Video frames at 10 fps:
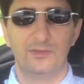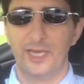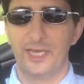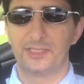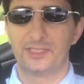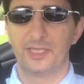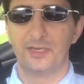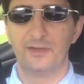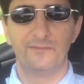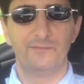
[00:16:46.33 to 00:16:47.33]
That
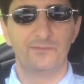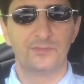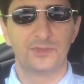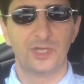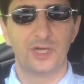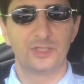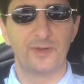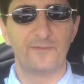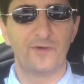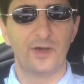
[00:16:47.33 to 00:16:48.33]
uh, charge
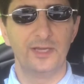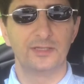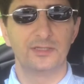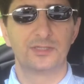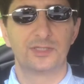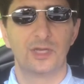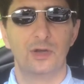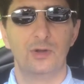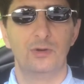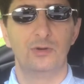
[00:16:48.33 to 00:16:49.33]
went fine,
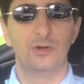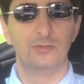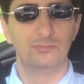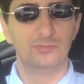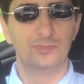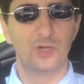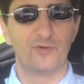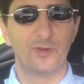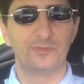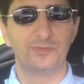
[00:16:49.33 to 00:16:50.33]
so no
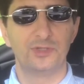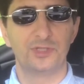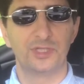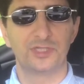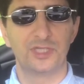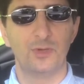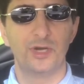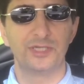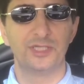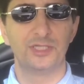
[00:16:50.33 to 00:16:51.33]
problems using the C
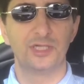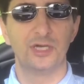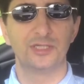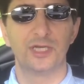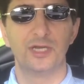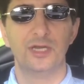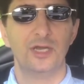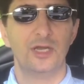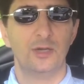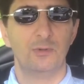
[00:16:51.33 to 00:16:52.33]
Y C charger
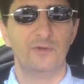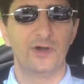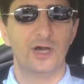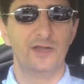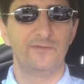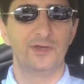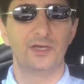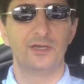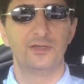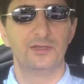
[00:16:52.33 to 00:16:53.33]
with
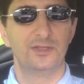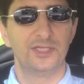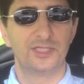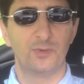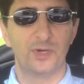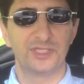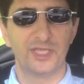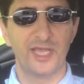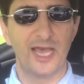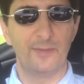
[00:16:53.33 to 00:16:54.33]
either the C Y
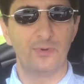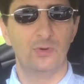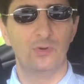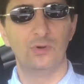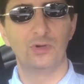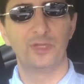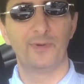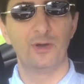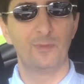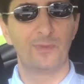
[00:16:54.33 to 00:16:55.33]
C app or the
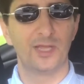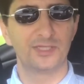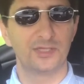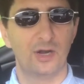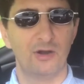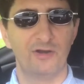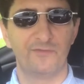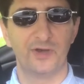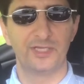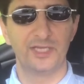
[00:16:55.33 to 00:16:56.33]
Polar Plus R
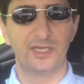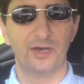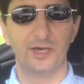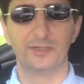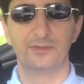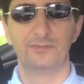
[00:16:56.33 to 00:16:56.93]
F I D card.